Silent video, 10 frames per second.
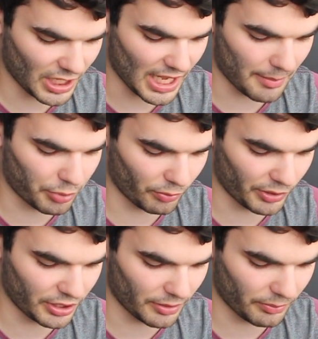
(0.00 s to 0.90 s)
Yeah, but
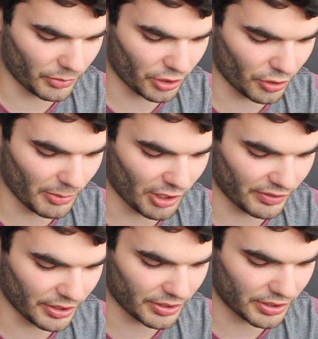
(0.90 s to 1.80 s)
with
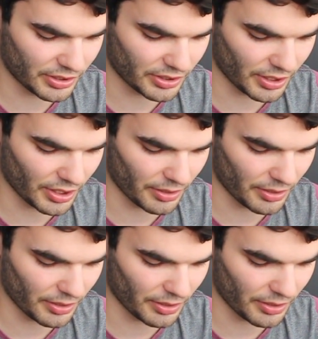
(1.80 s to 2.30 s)
Umar versus